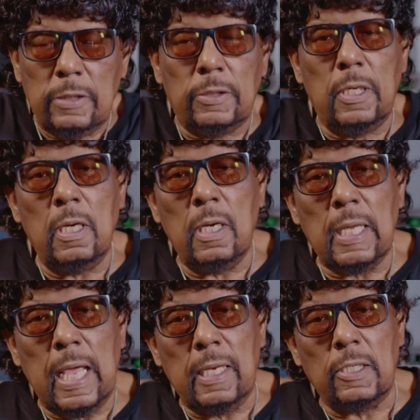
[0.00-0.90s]
good
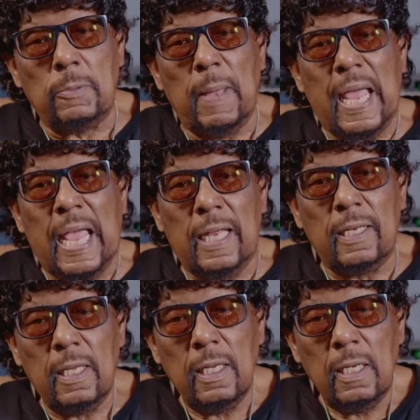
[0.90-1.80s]
and it's bad.
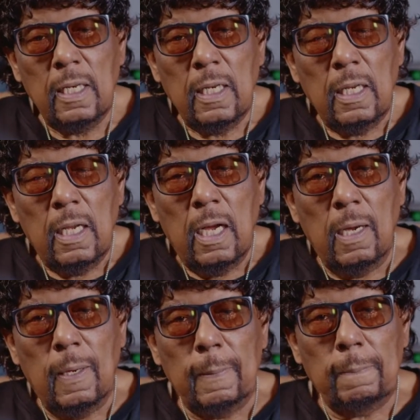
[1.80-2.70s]

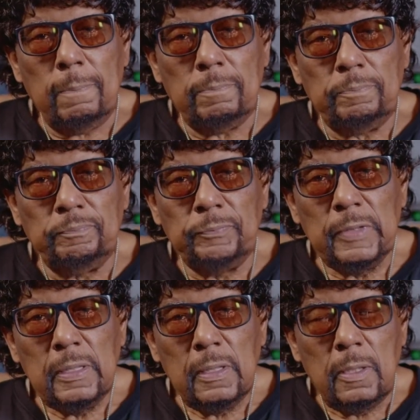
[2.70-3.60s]
The
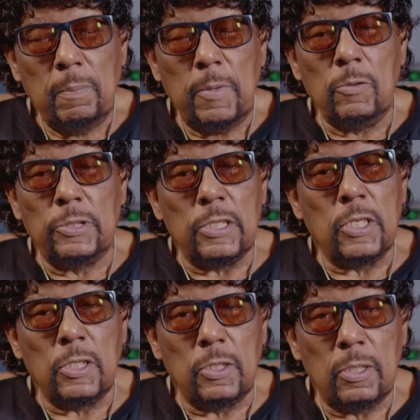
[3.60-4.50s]

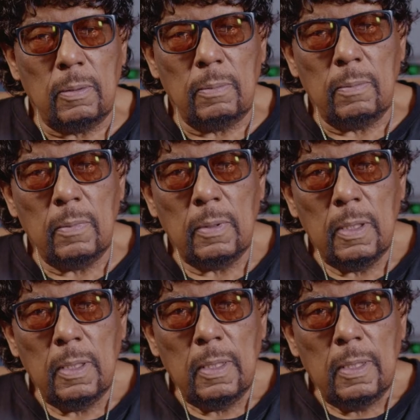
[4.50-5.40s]
musicians,
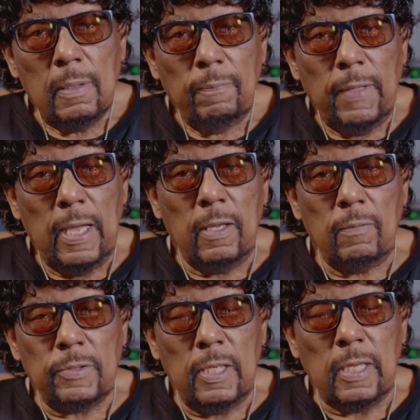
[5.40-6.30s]
they
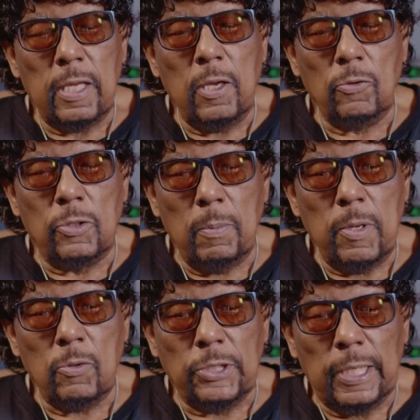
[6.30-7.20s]
use the
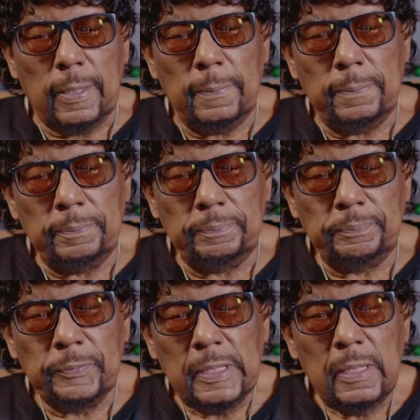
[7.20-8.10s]
music.
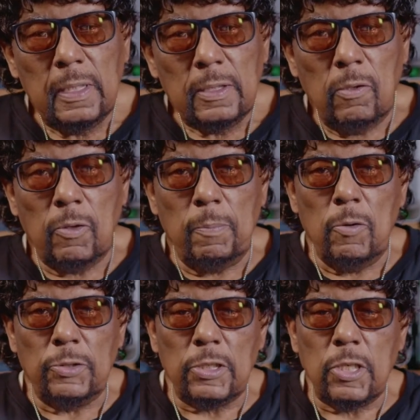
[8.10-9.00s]
So the
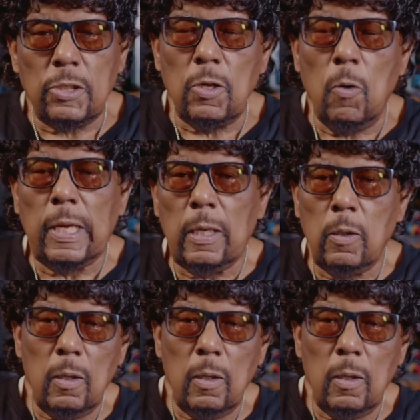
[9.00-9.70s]
musicians don't get